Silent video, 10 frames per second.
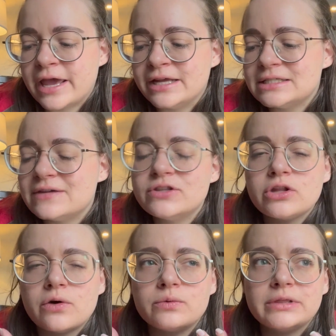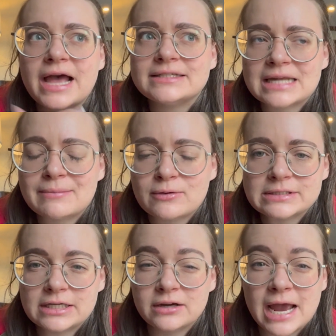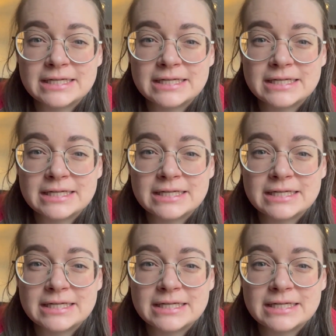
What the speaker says: And even though last time I was here I